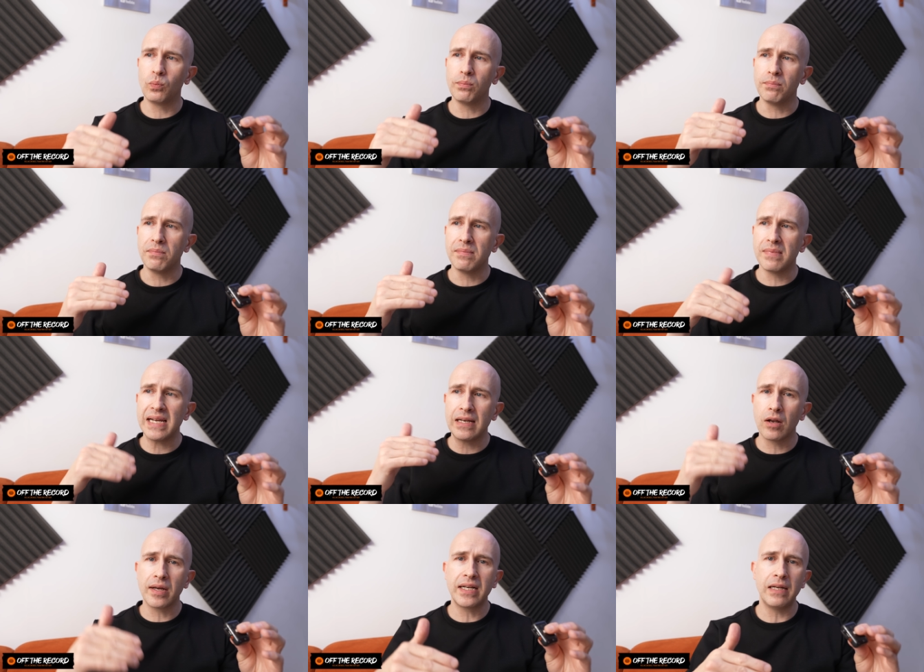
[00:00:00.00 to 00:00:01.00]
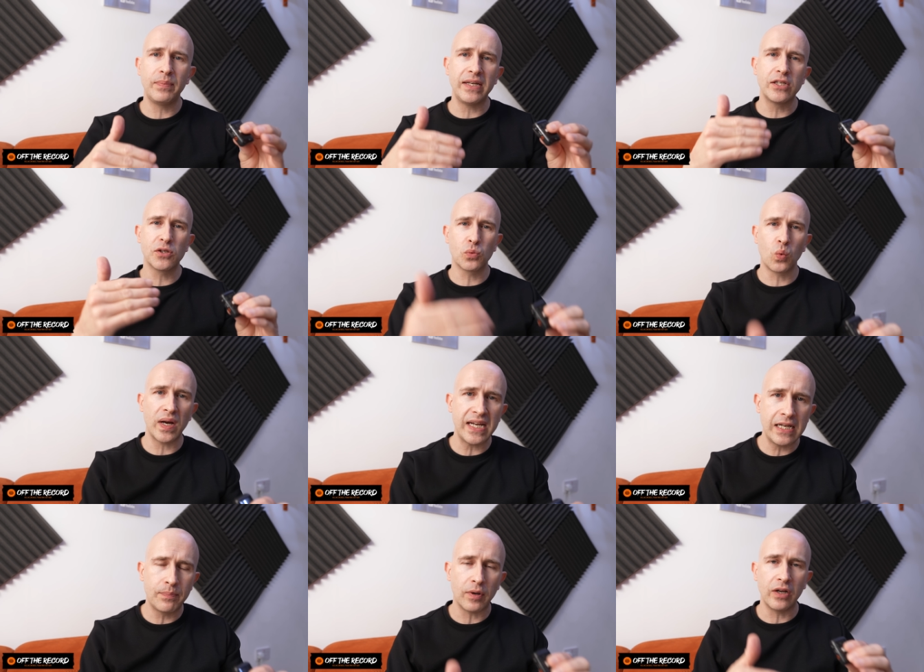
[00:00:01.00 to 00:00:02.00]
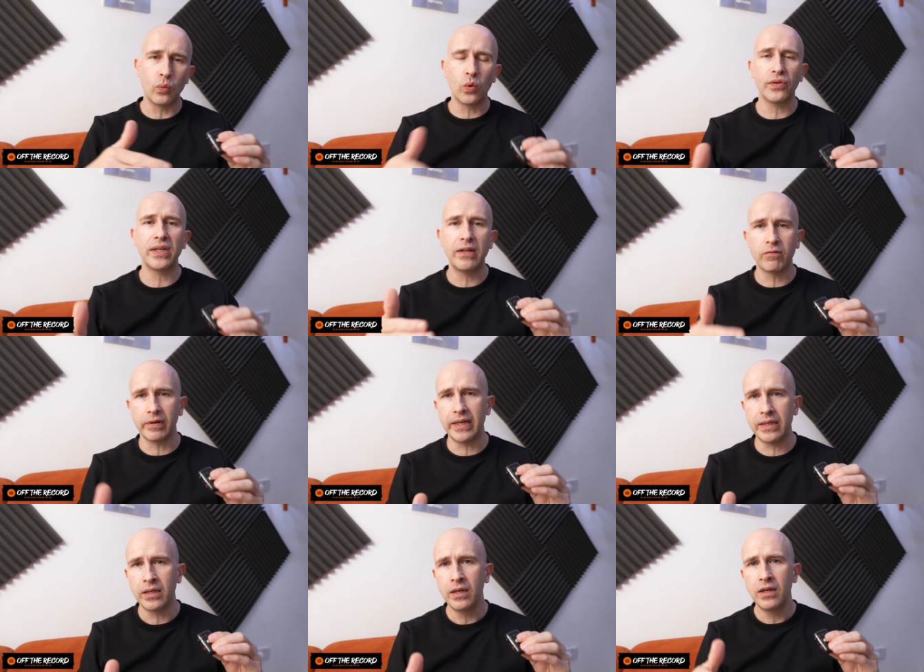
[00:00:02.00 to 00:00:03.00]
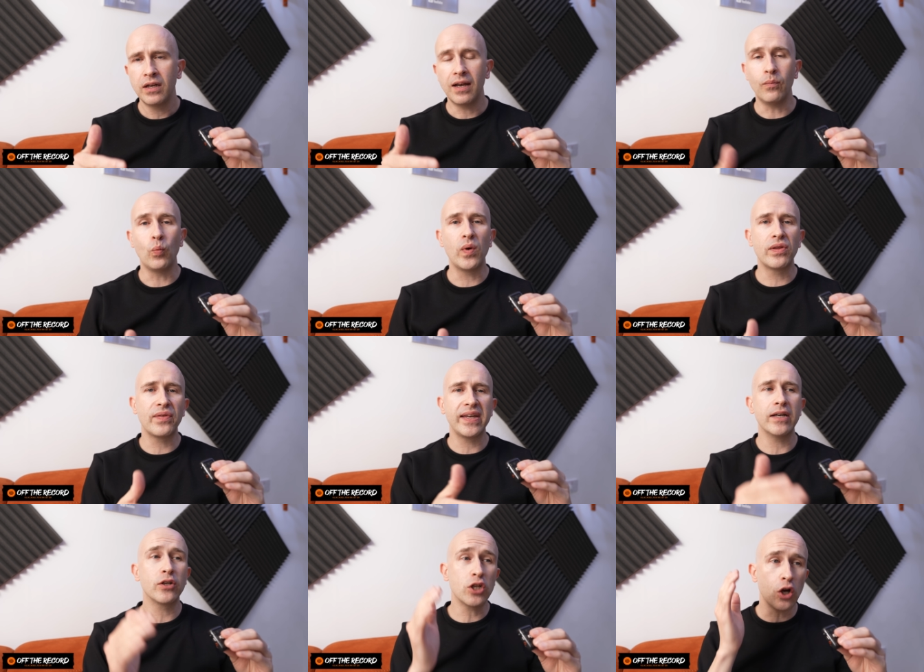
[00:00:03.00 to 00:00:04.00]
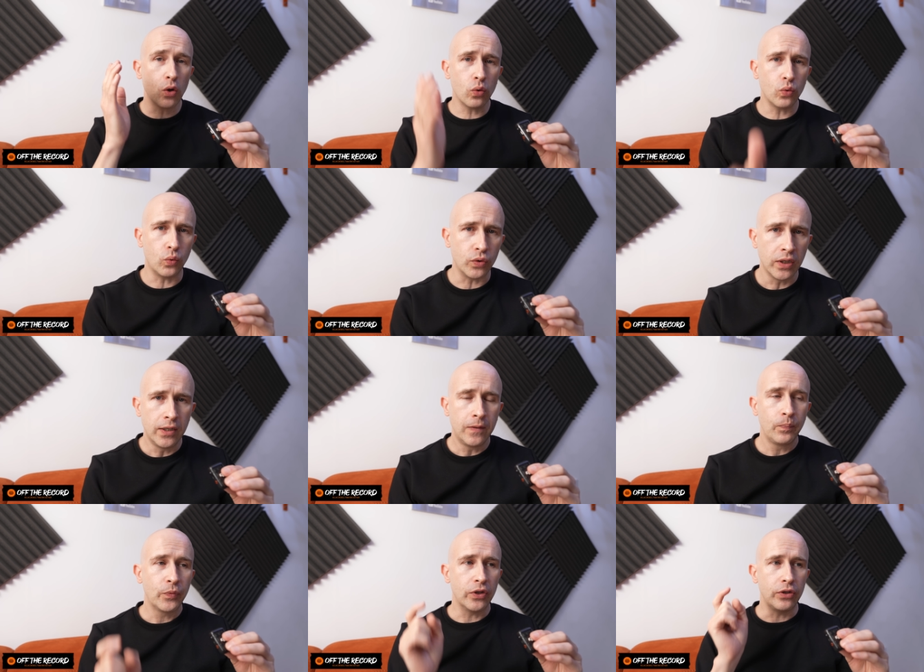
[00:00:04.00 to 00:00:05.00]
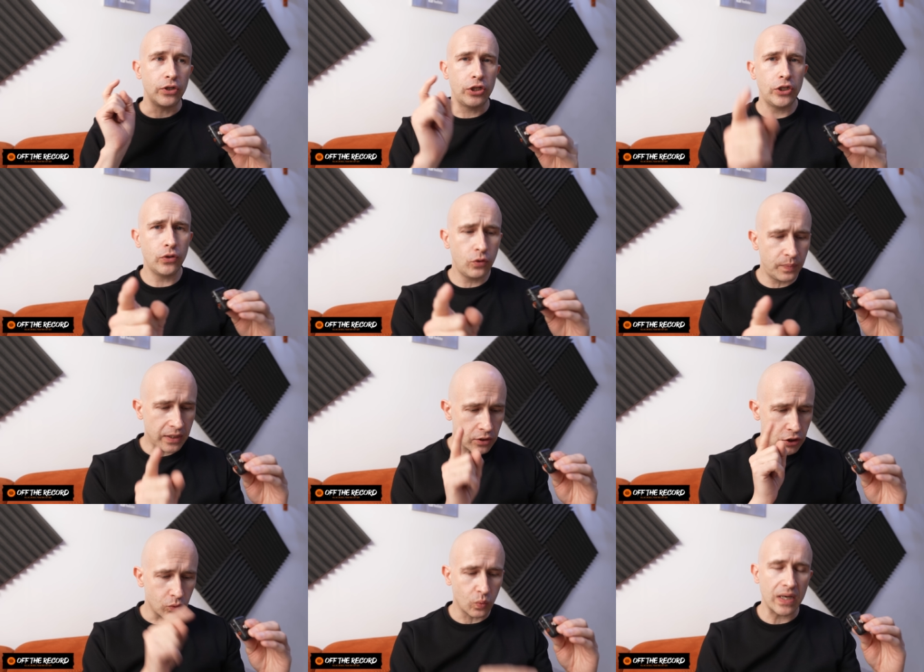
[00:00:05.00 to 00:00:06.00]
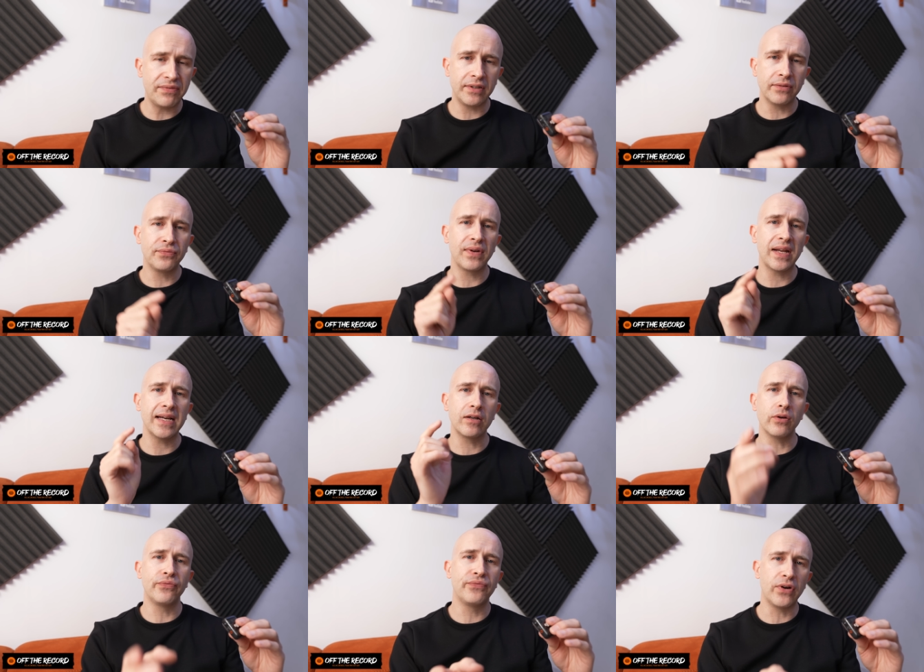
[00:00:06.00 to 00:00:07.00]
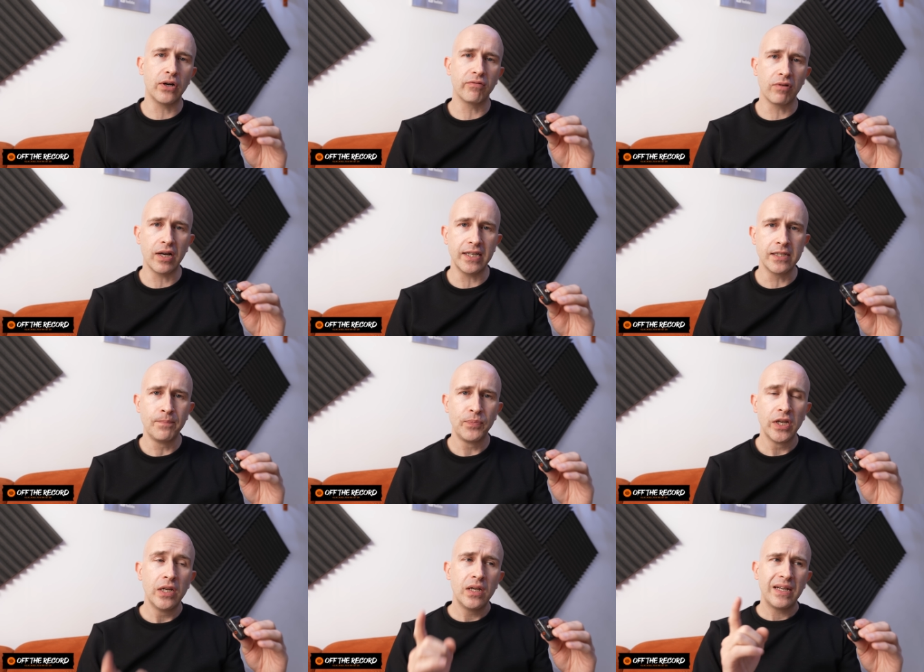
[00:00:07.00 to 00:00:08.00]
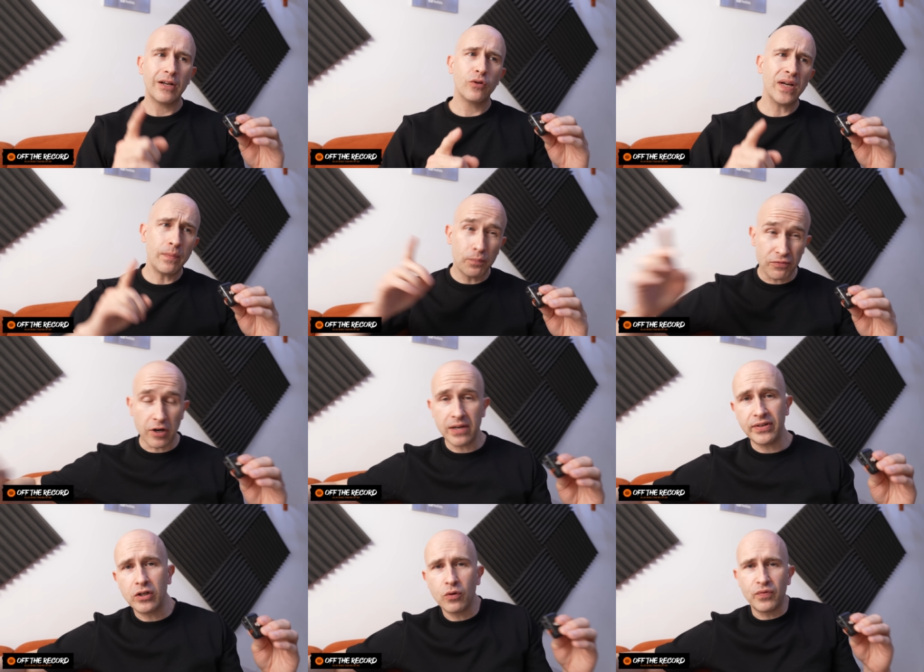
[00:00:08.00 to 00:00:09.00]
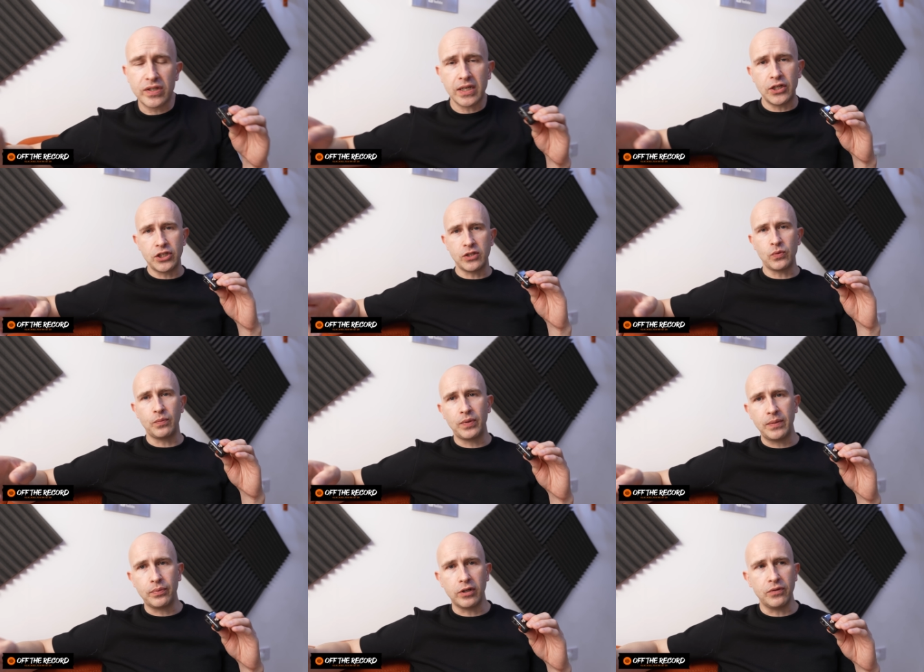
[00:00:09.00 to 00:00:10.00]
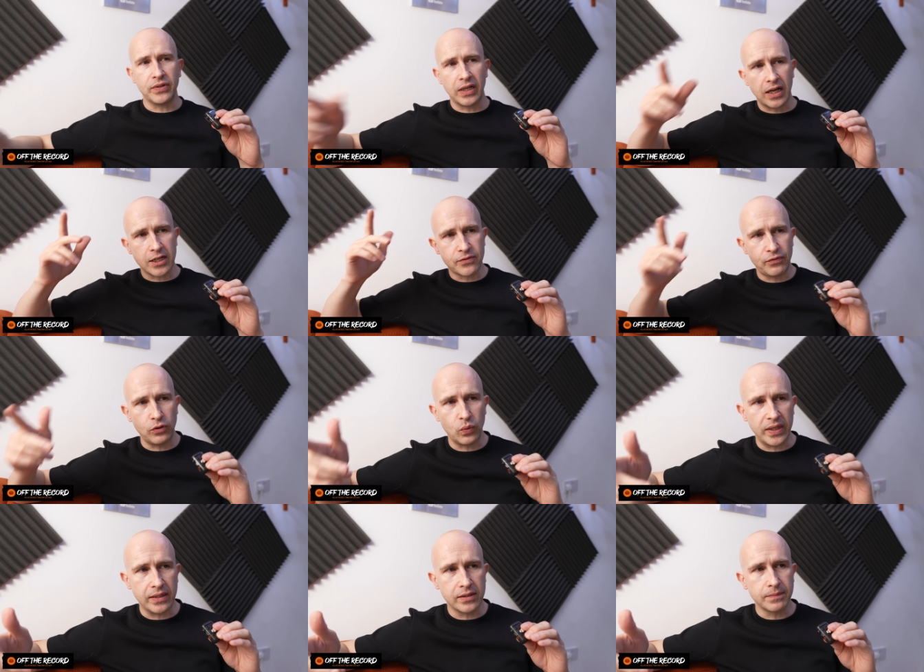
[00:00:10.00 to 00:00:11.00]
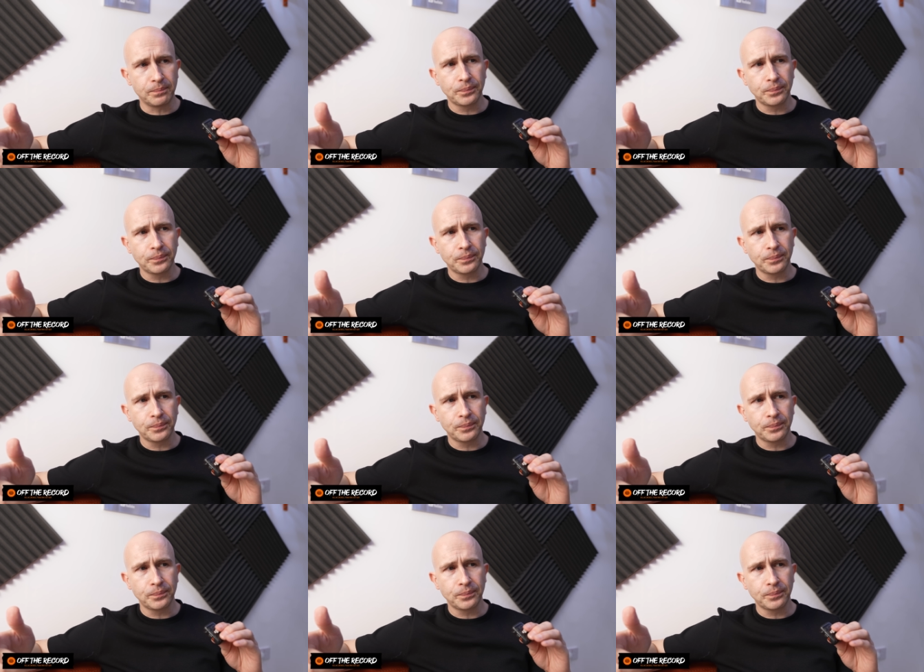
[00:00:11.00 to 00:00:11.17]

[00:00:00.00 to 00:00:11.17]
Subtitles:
may likely be swayed by what they read and whether they are told that you, because you're waving a flag, are far right. Now, I've had private conversations with people over the last few weeks